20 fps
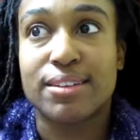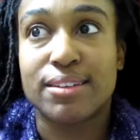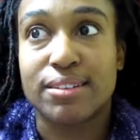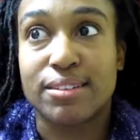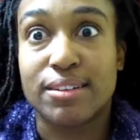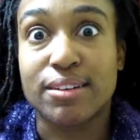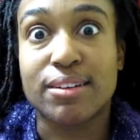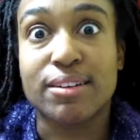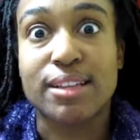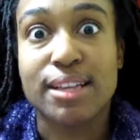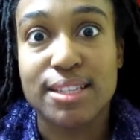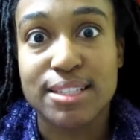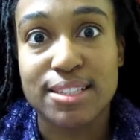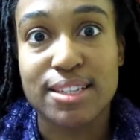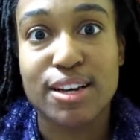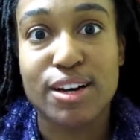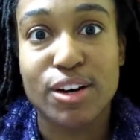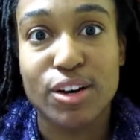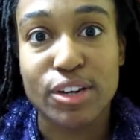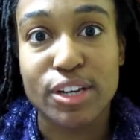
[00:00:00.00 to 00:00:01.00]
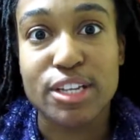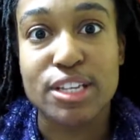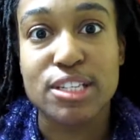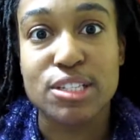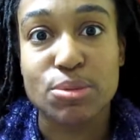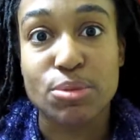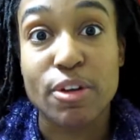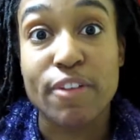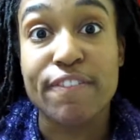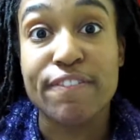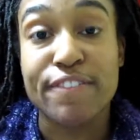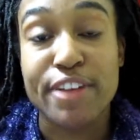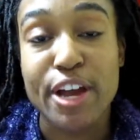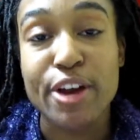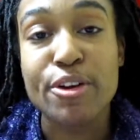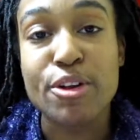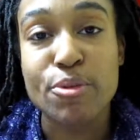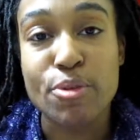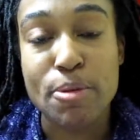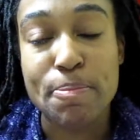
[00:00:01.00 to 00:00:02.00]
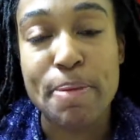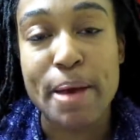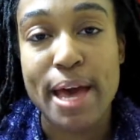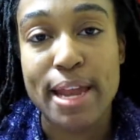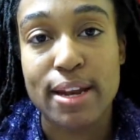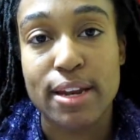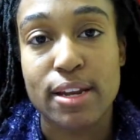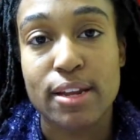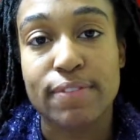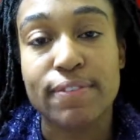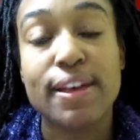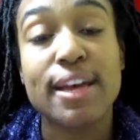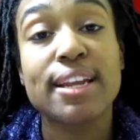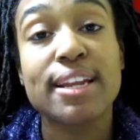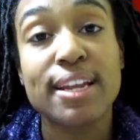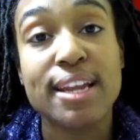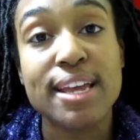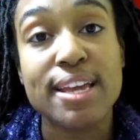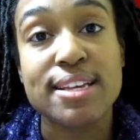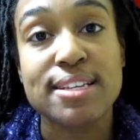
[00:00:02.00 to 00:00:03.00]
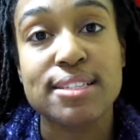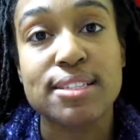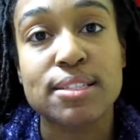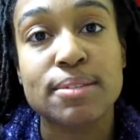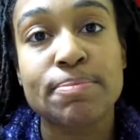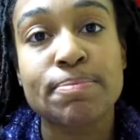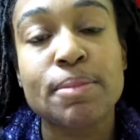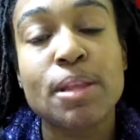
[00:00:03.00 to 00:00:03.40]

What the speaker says: oh, that song is very repetitive, and it is,